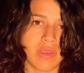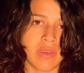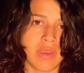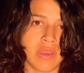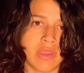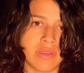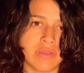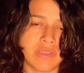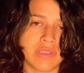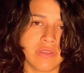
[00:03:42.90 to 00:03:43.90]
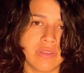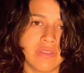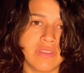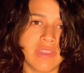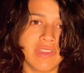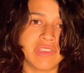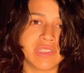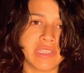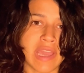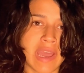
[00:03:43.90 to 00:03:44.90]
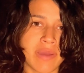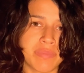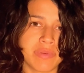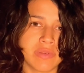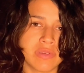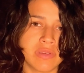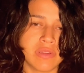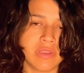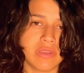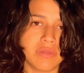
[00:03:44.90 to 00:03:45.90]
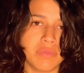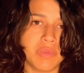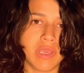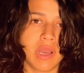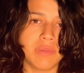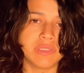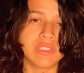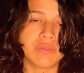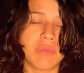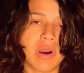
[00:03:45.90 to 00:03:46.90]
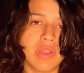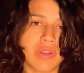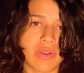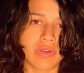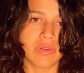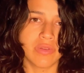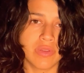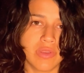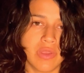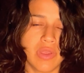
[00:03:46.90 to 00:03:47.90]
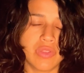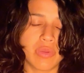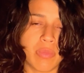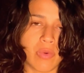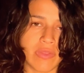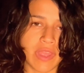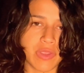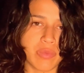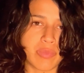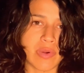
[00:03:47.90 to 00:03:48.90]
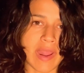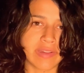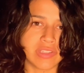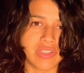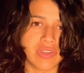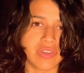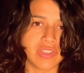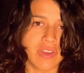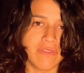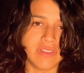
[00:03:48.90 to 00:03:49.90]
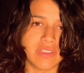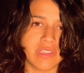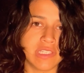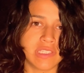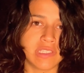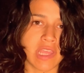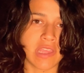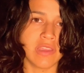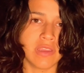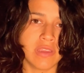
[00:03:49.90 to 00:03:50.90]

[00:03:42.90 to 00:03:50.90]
And this gap becomes smaller the more that you practice yourself into this state.